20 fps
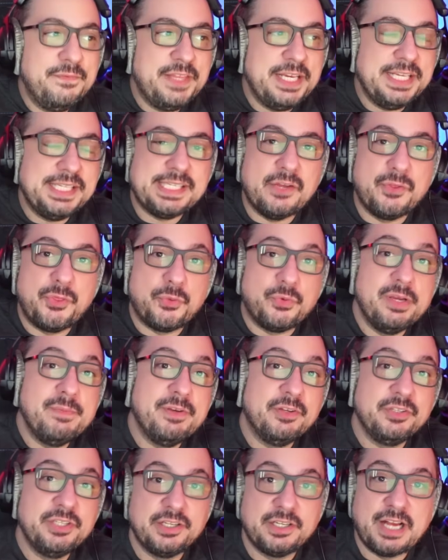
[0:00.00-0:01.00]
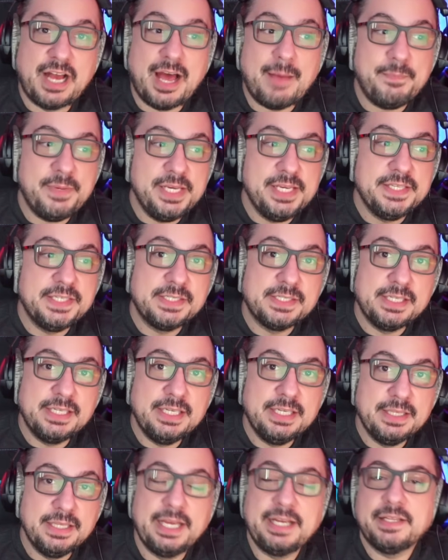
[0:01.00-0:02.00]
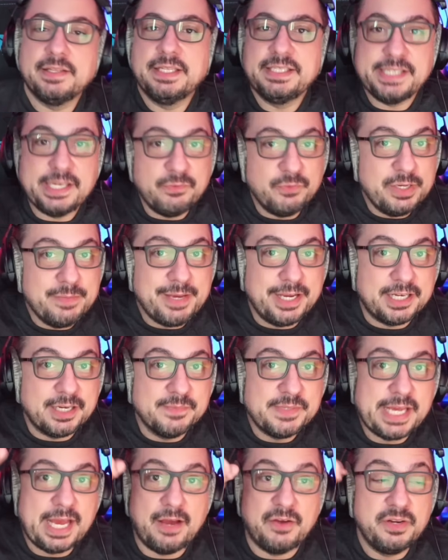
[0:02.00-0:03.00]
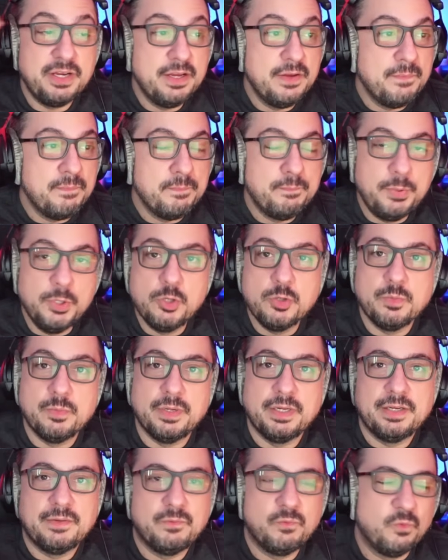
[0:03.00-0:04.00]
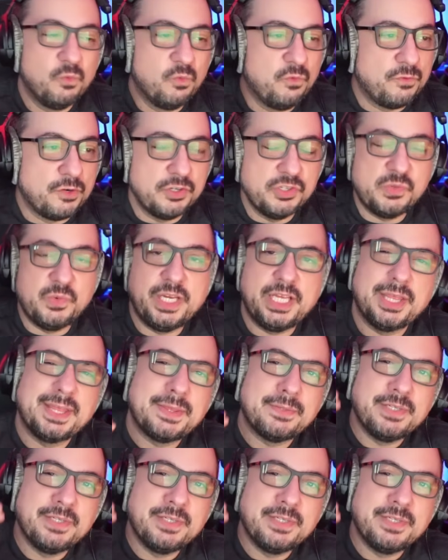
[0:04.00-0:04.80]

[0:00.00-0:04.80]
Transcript: sell 3 million copies? Like, let's say Remake comes out, boom, first week, 3